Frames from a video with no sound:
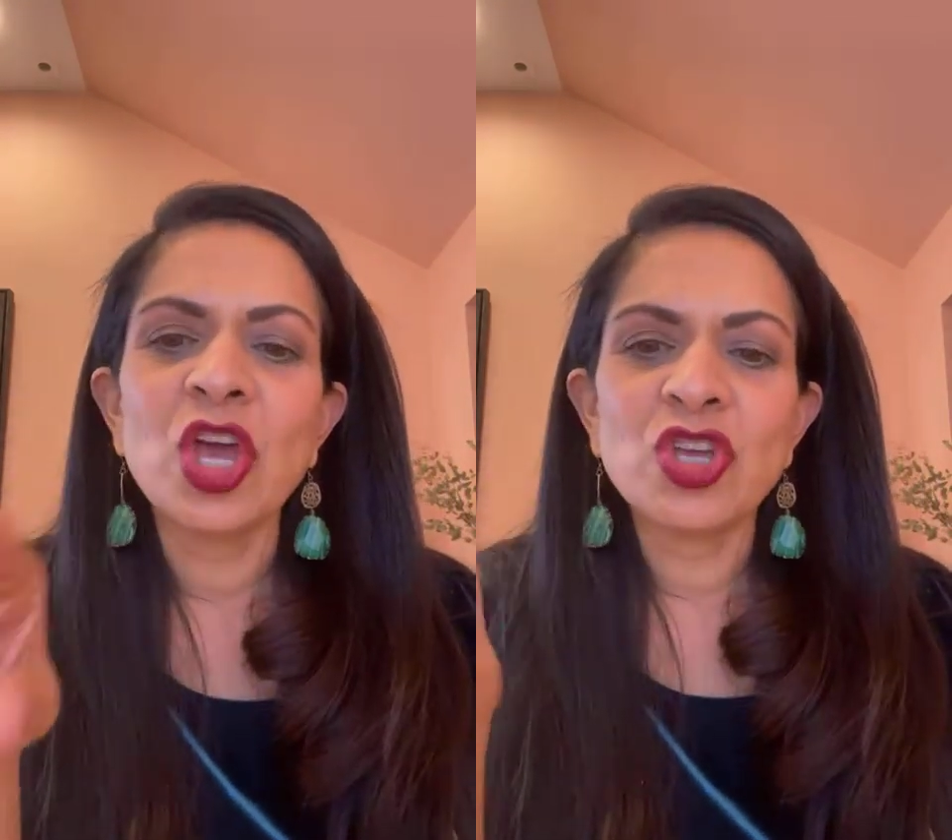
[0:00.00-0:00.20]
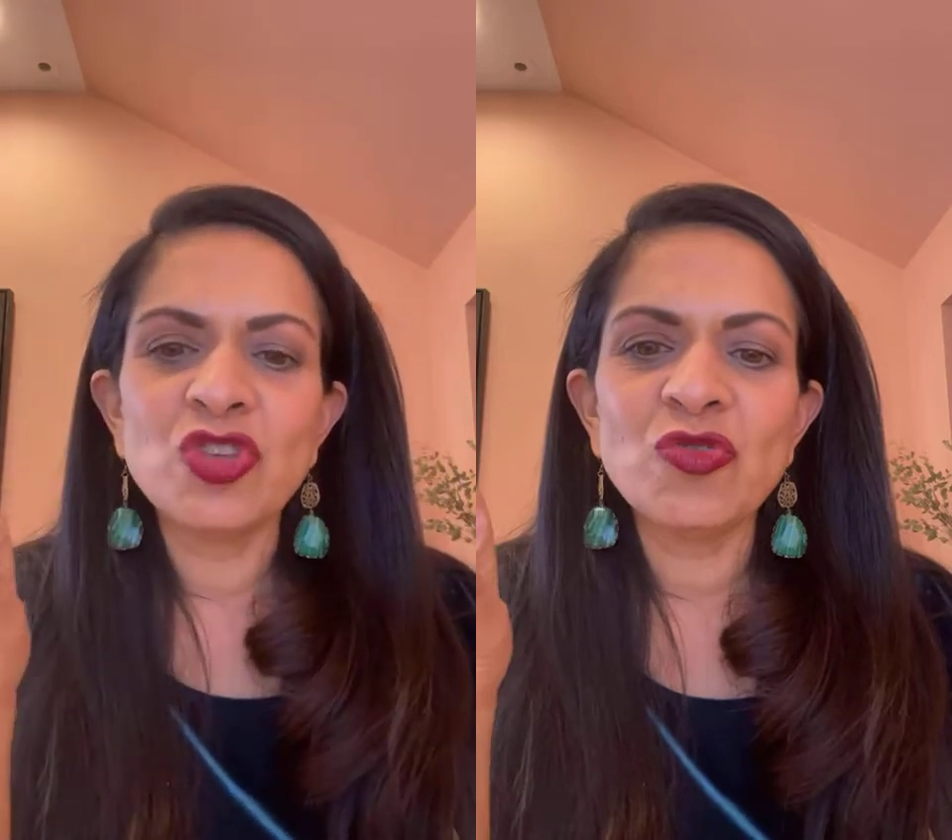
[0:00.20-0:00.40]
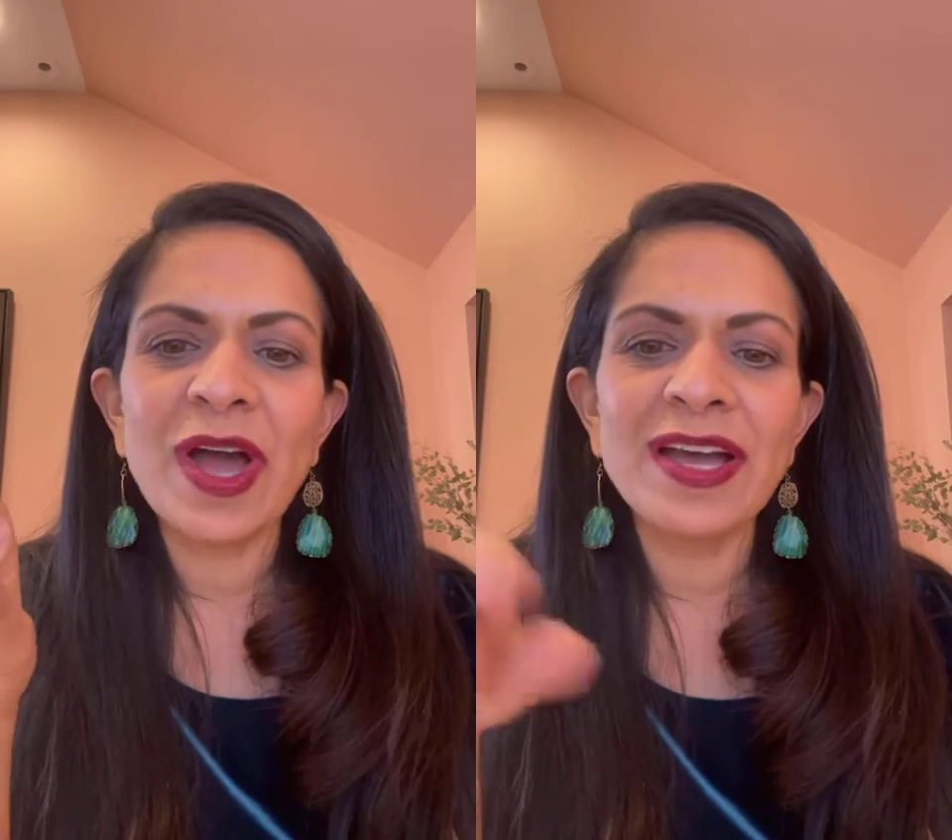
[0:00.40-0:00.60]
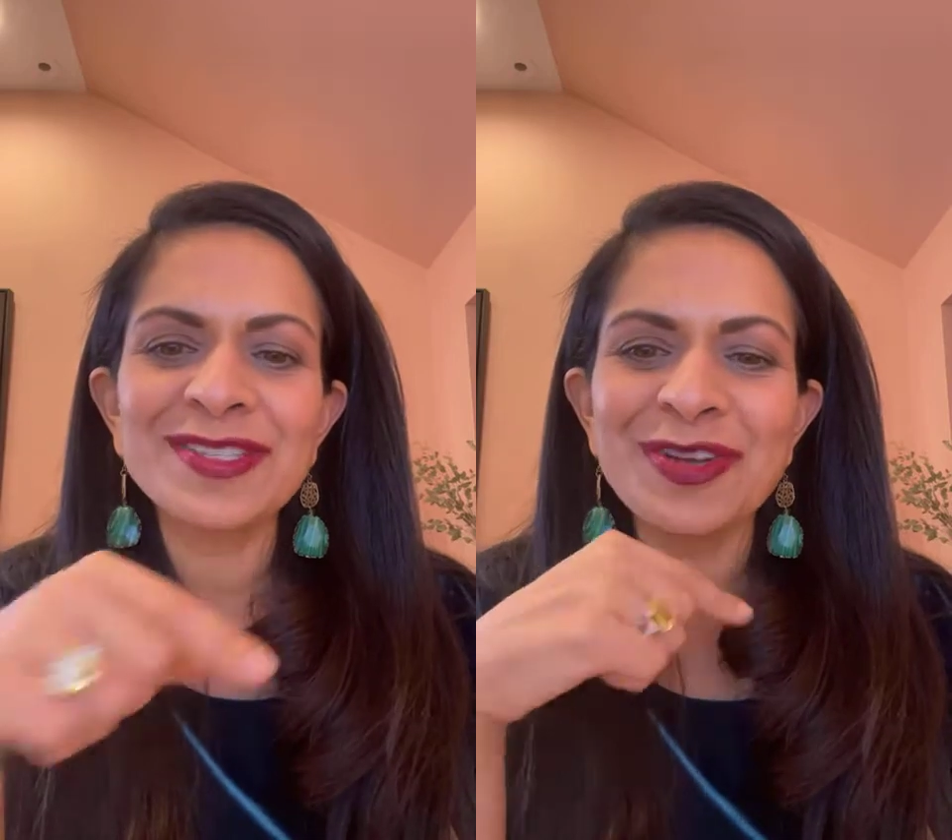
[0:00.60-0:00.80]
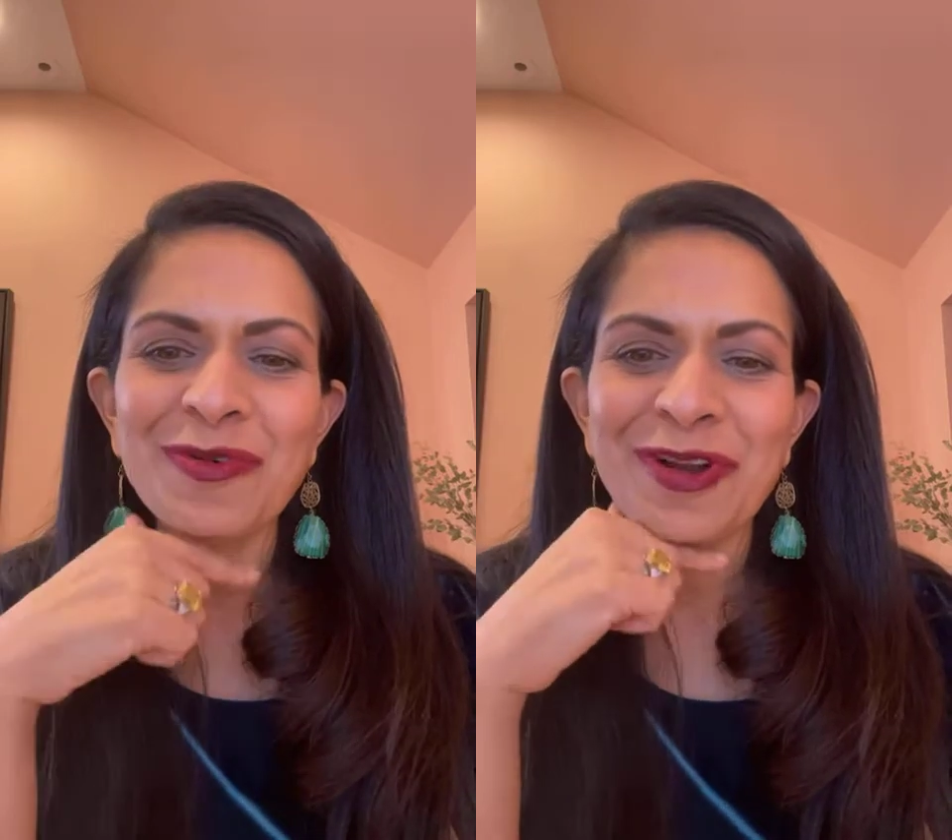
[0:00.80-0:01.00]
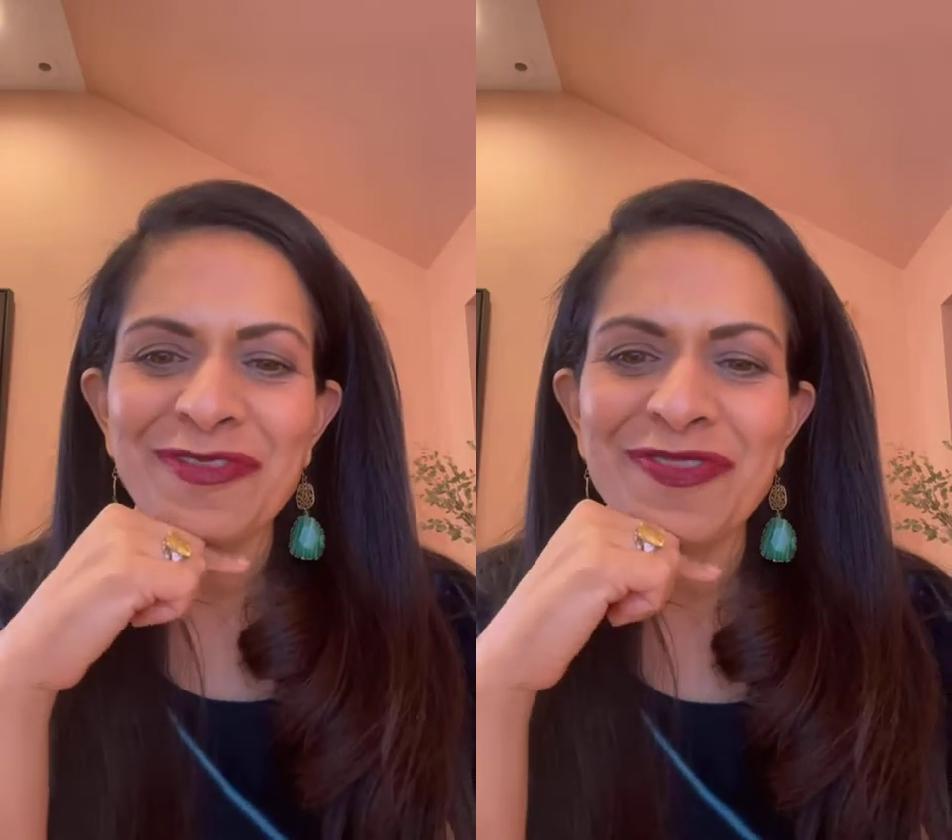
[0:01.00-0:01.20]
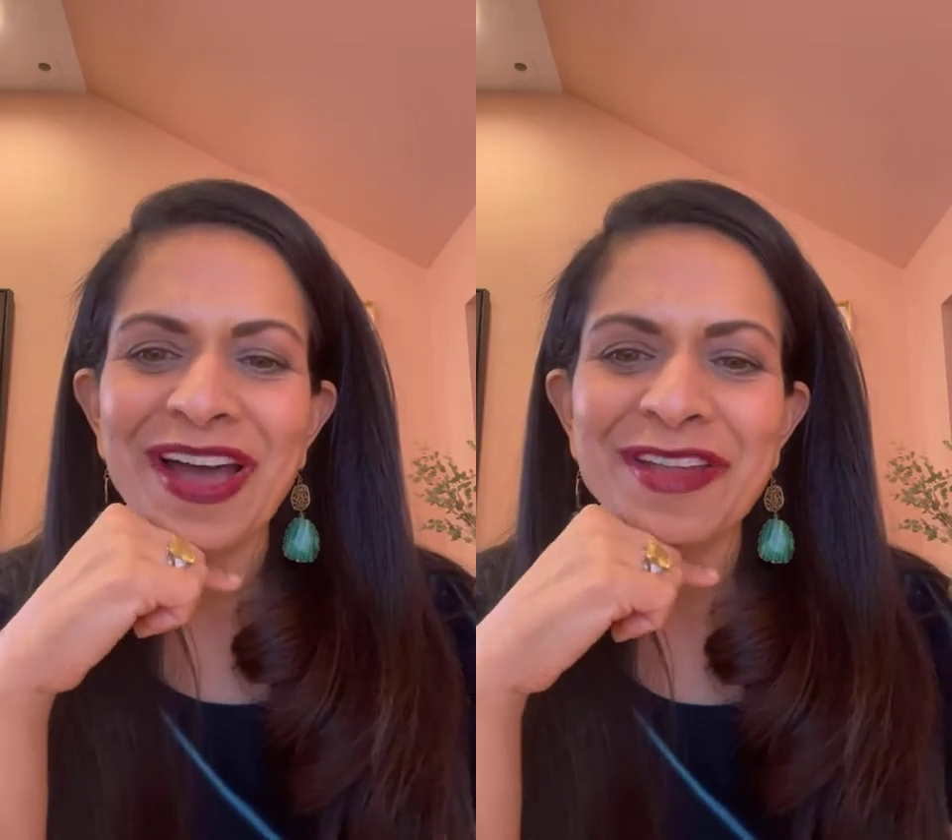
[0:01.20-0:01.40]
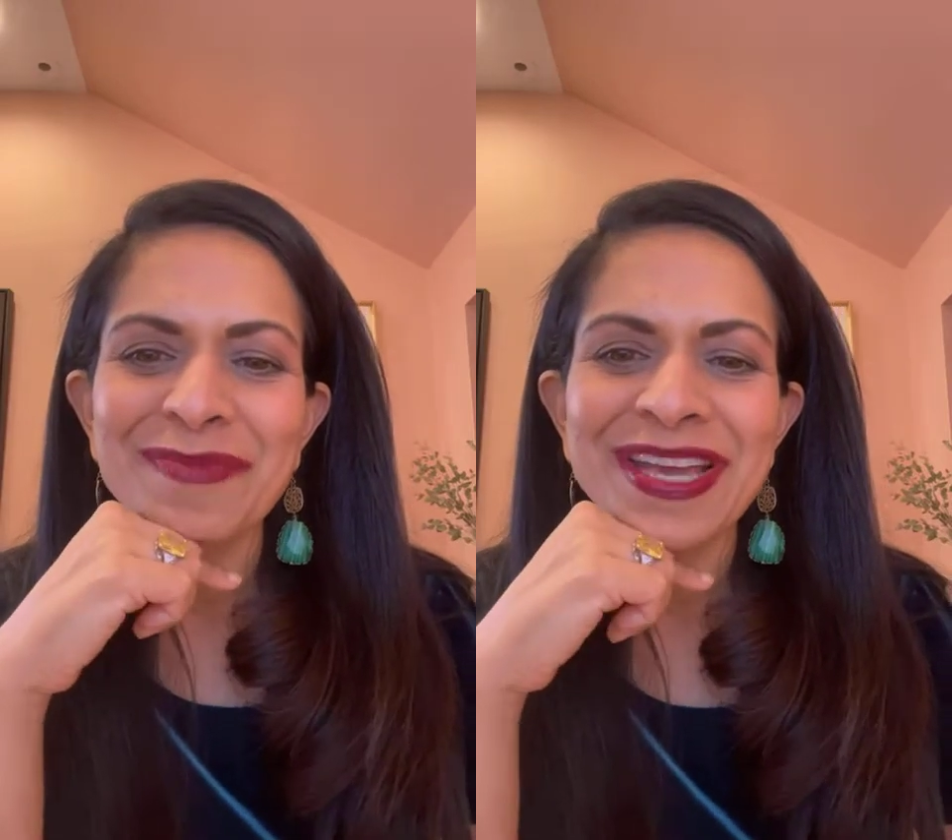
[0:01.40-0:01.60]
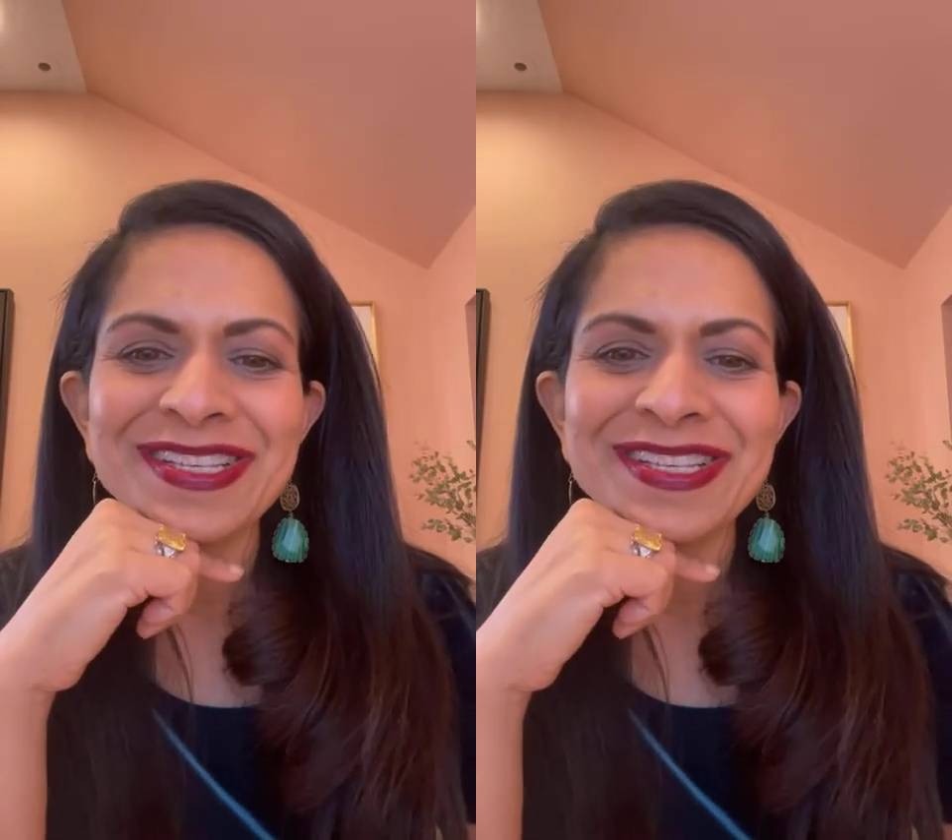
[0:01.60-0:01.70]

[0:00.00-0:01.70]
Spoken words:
You guys know where to find me.